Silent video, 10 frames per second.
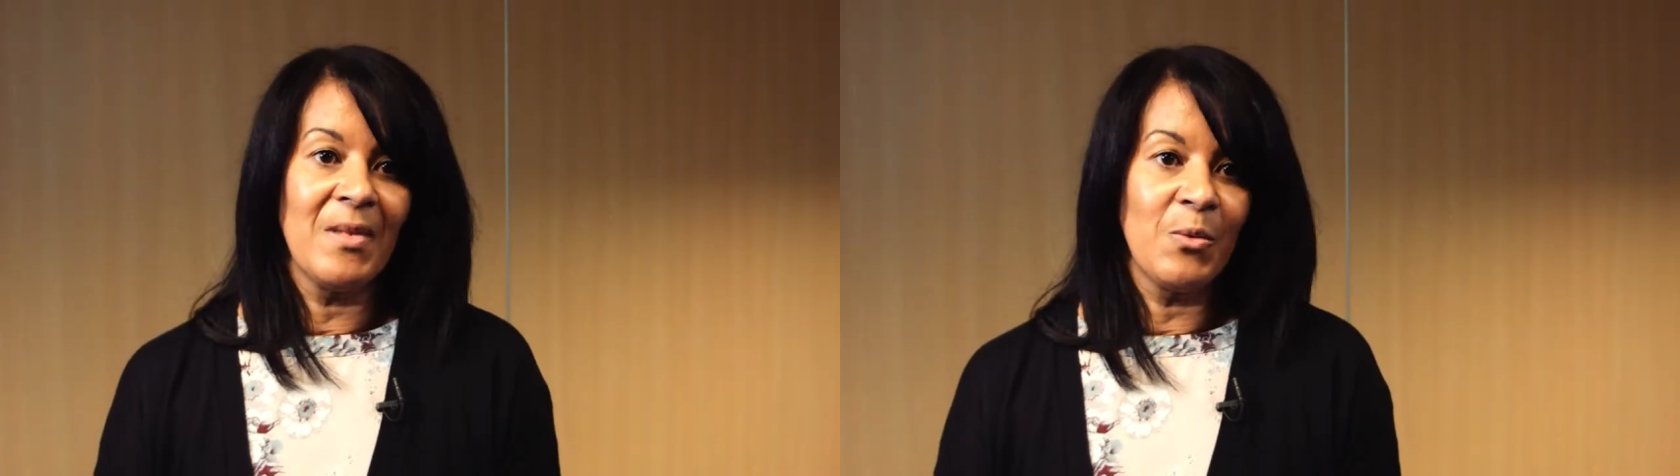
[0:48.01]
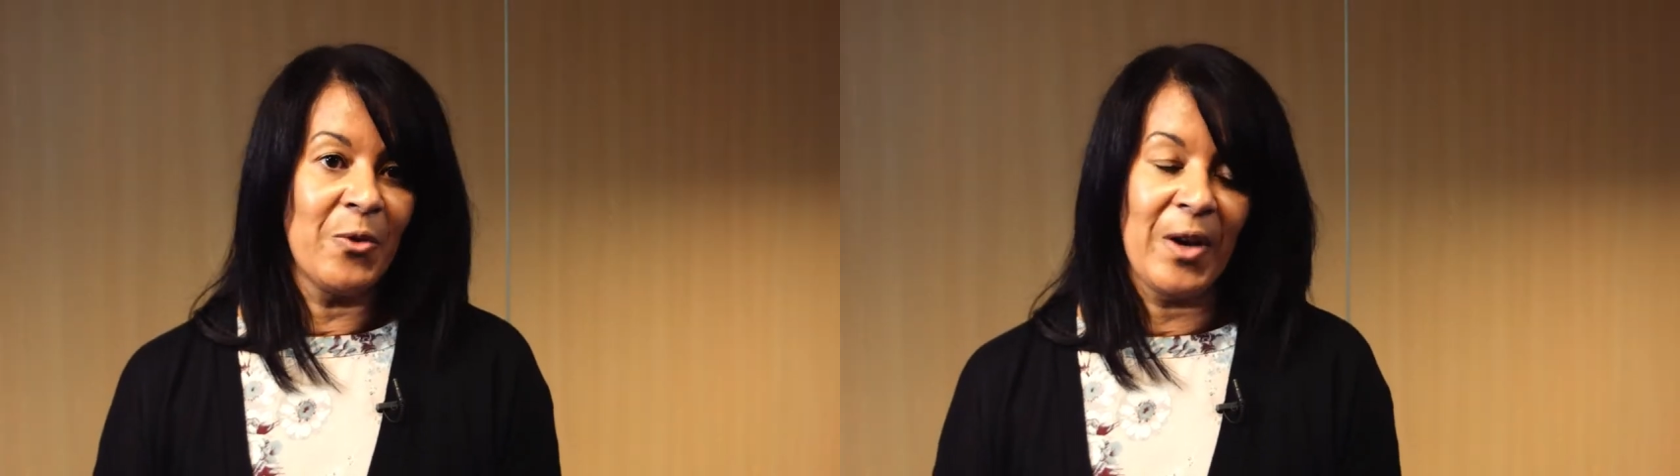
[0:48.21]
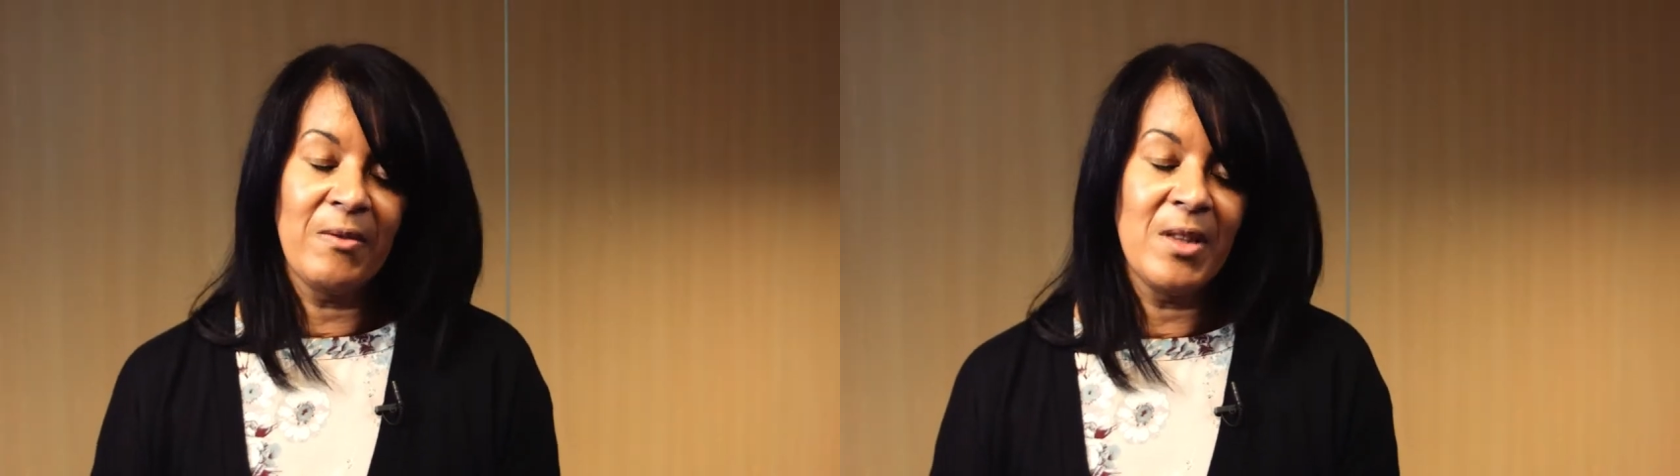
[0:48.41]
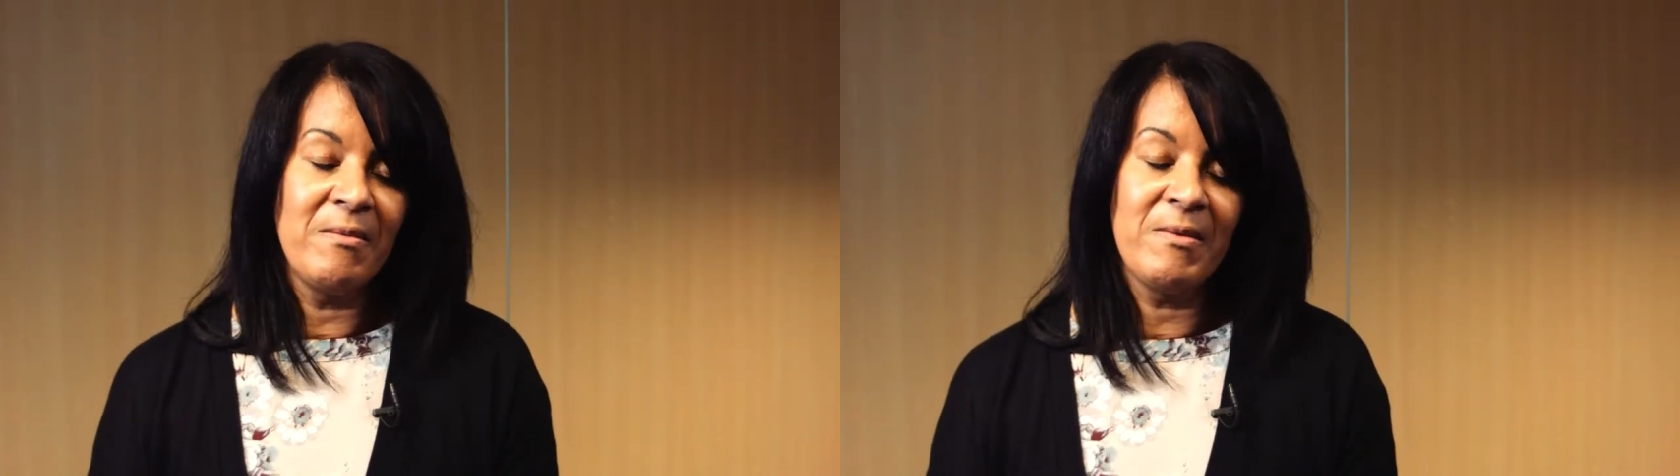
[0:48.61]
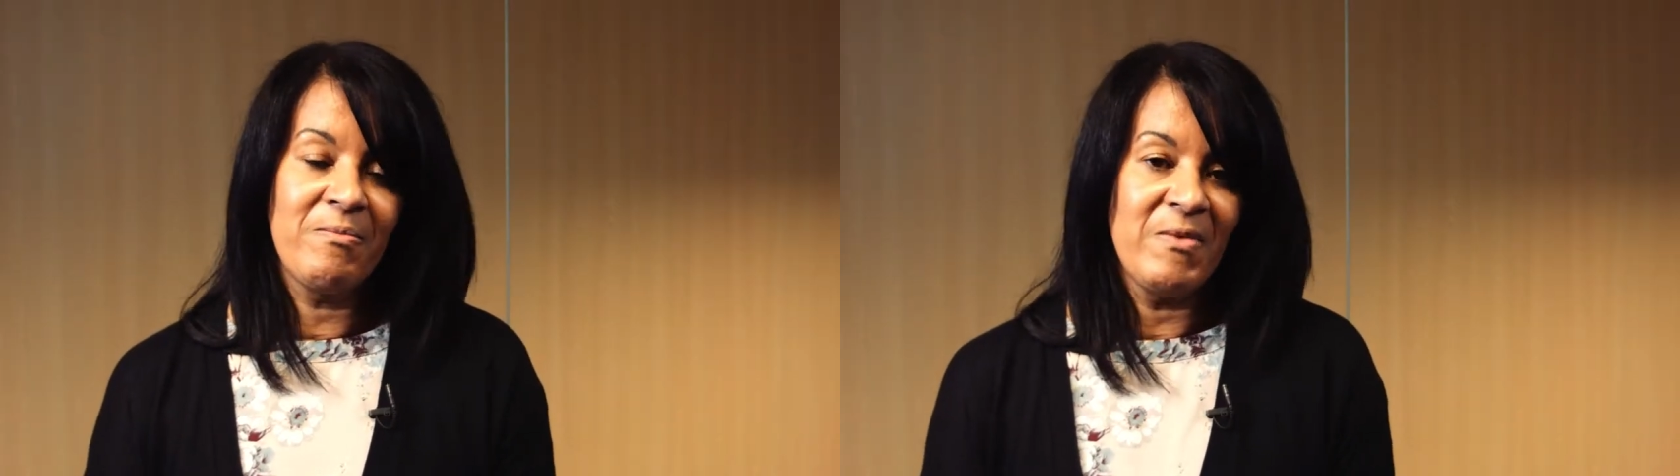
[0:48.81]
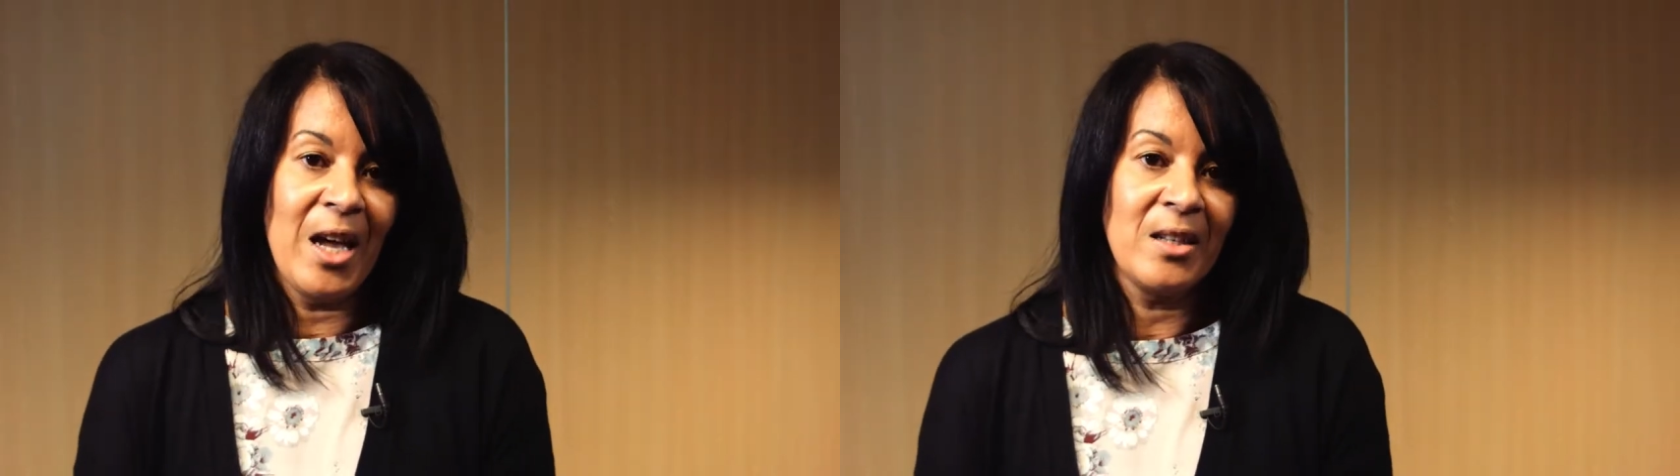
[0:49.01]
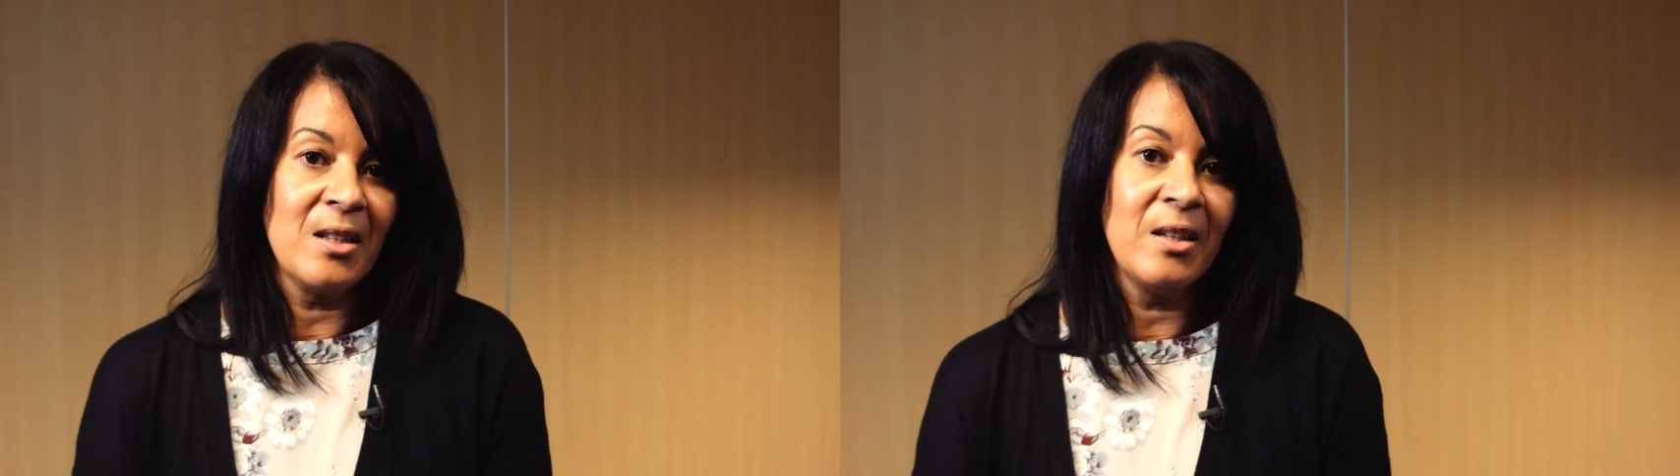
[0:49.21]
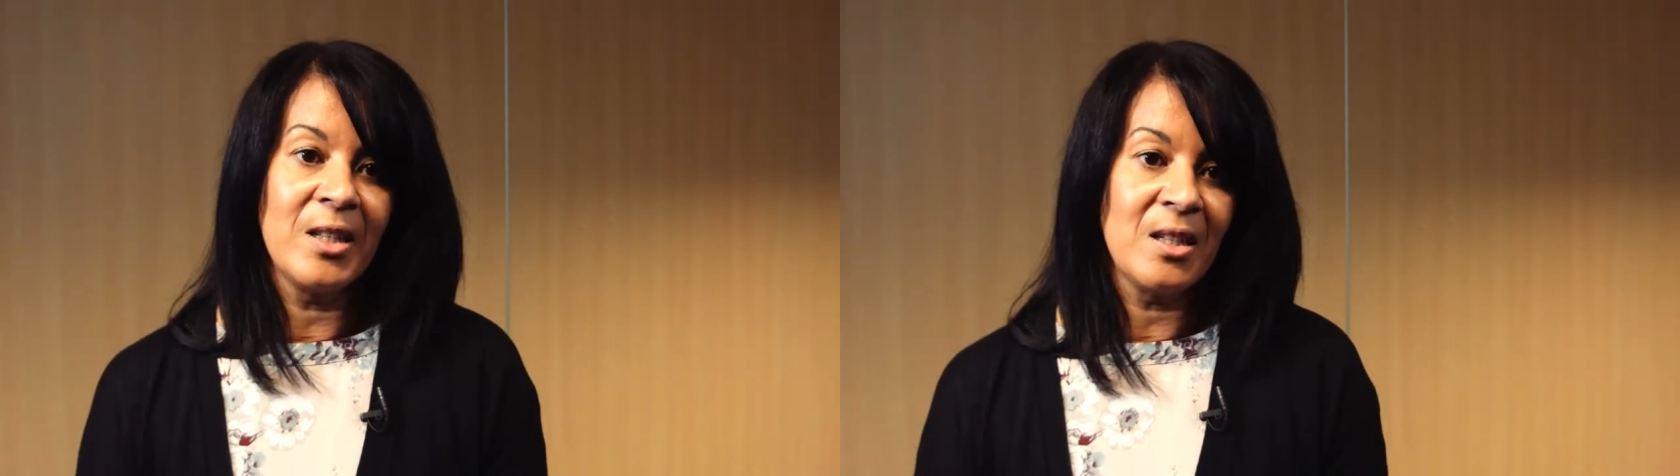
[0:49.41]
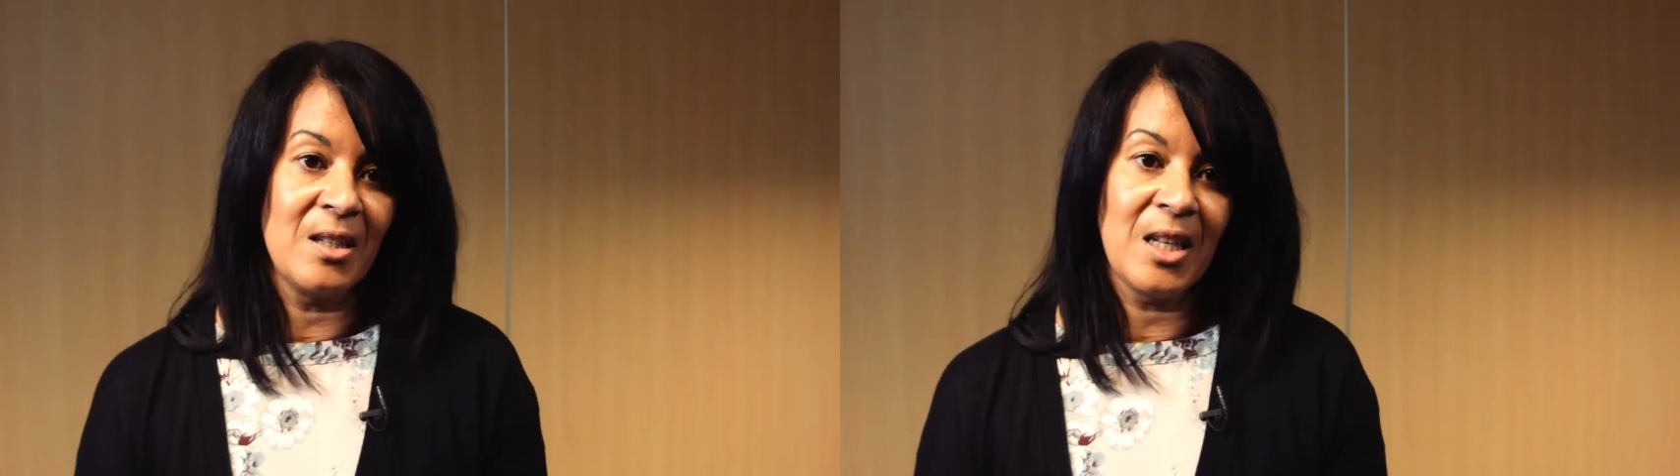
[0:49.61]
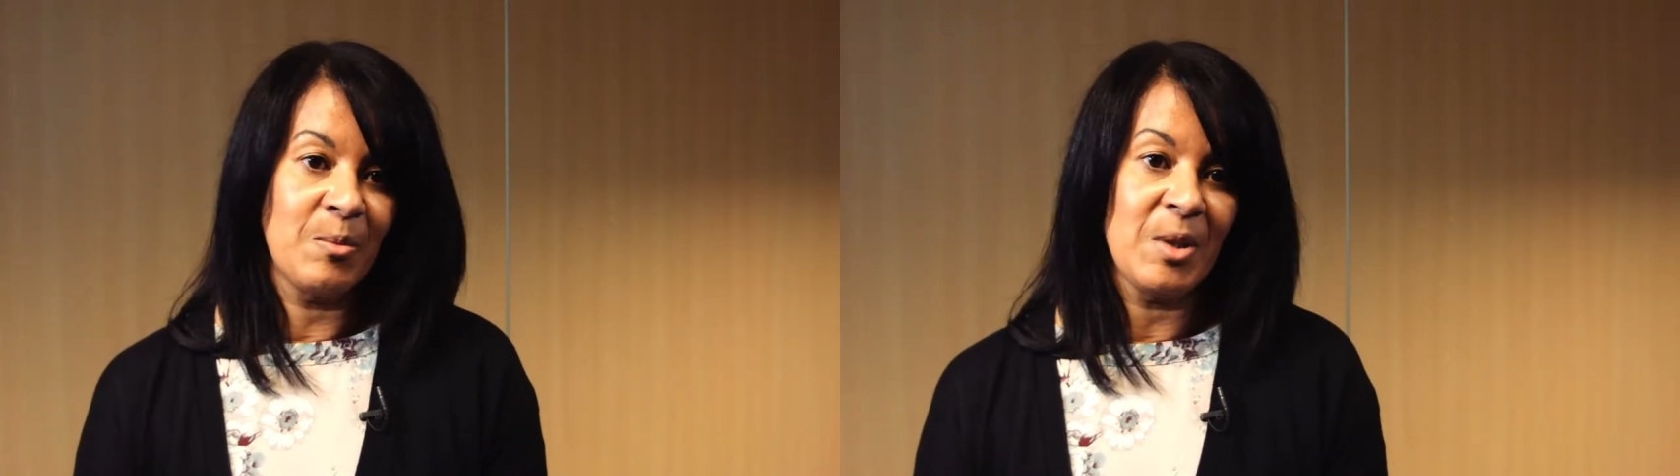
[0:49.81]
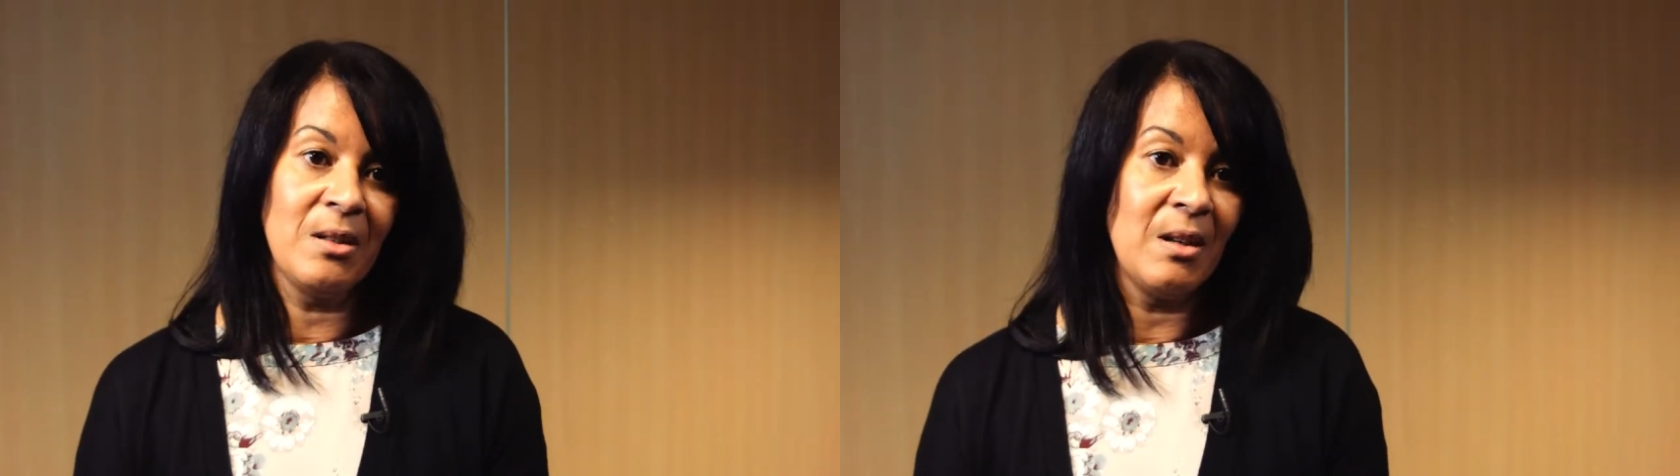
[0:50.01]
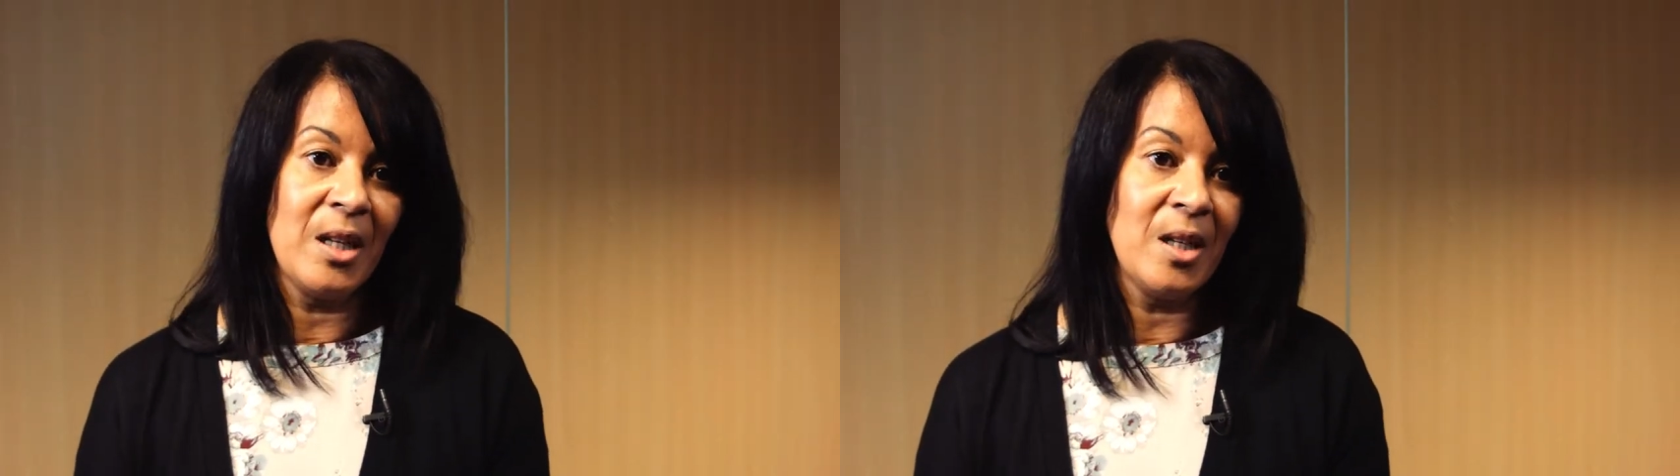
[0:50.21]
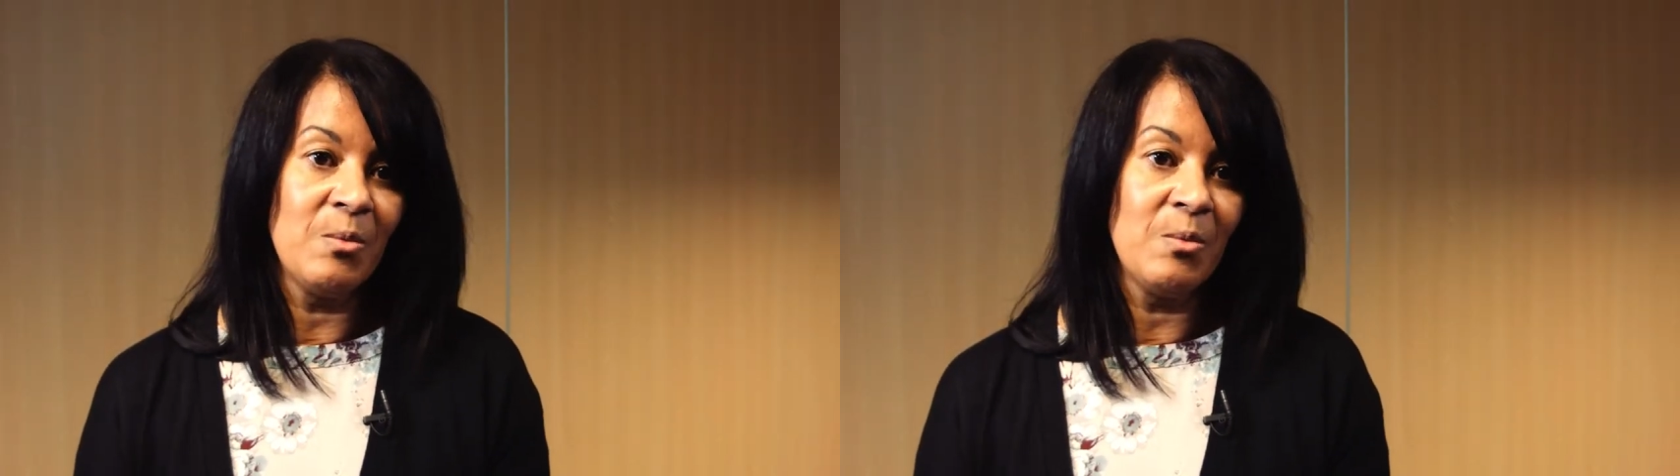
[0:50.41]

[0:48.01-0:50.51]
we found their services absolutely